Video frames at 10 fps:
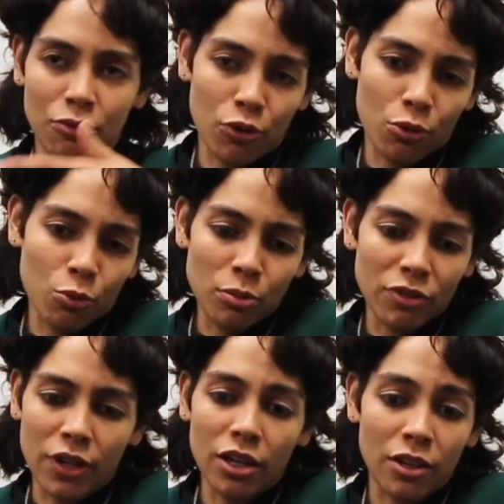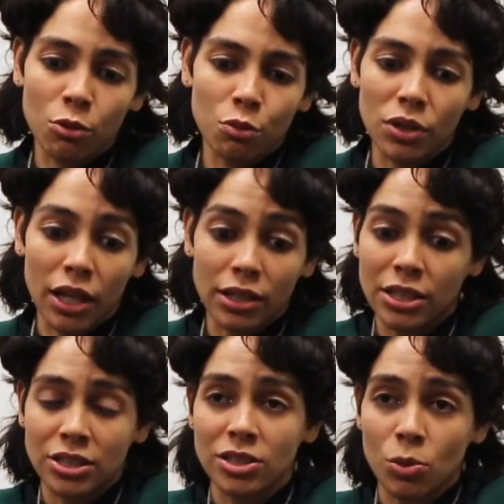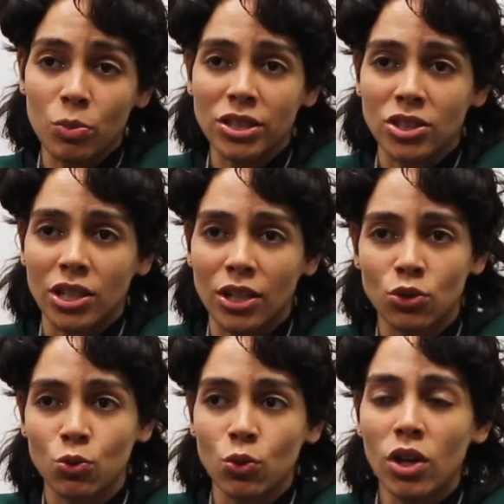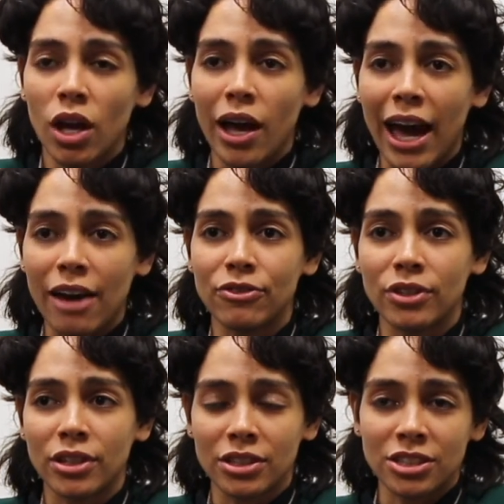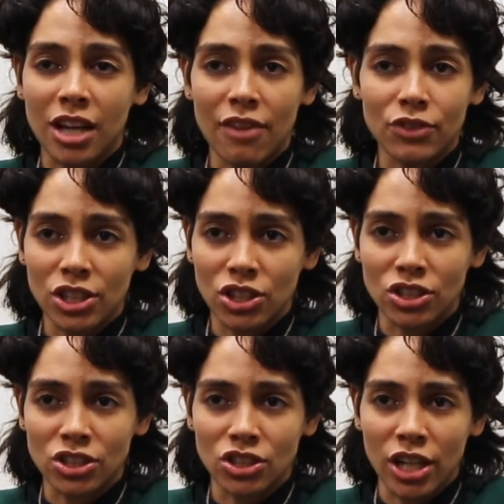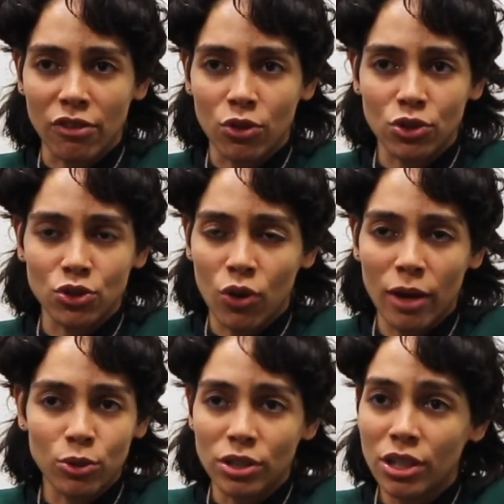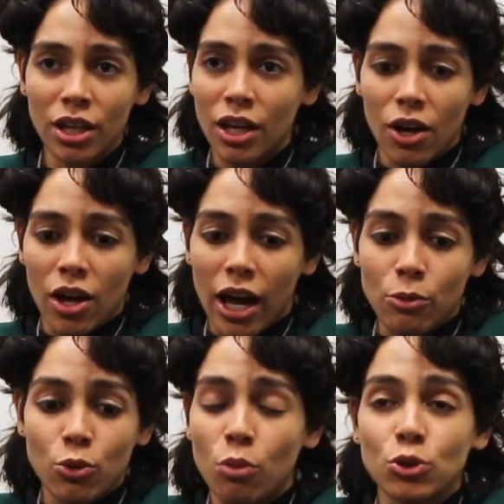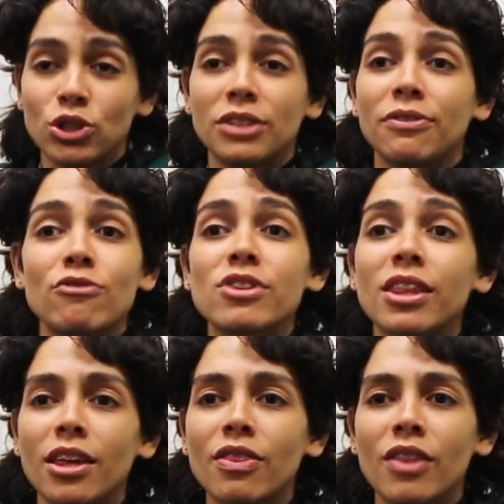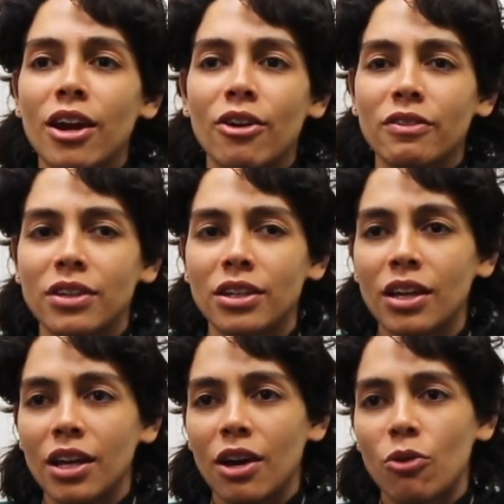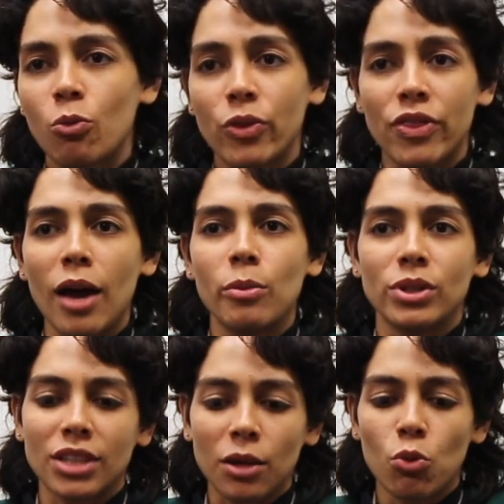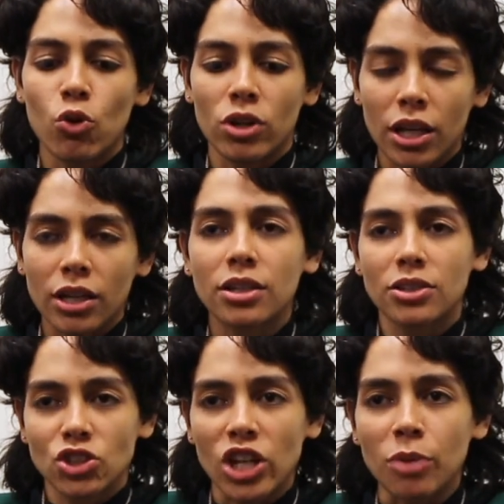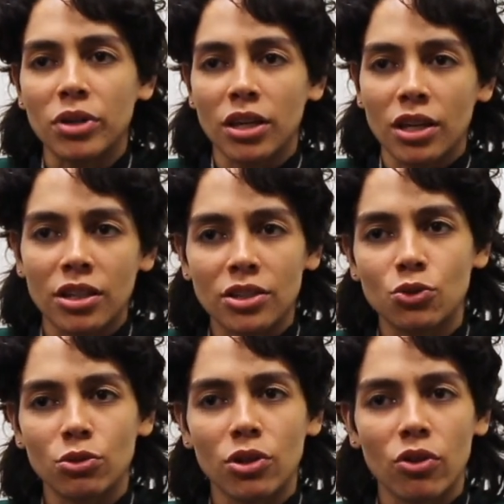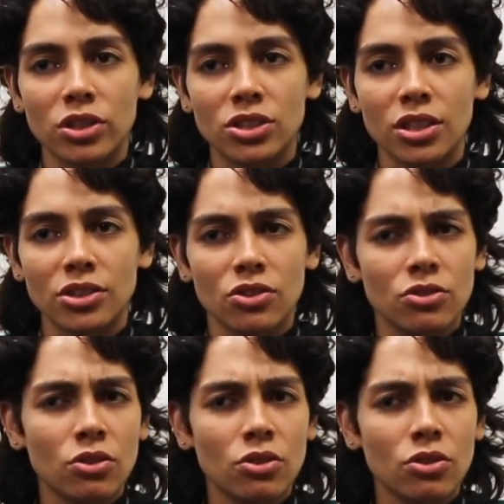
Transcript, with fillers: for women of color it would be like this is amazing that you having these conversations in general so i would i would almost leave everything in there and with them it's like more like shaping it and doing all these things mm -hmm.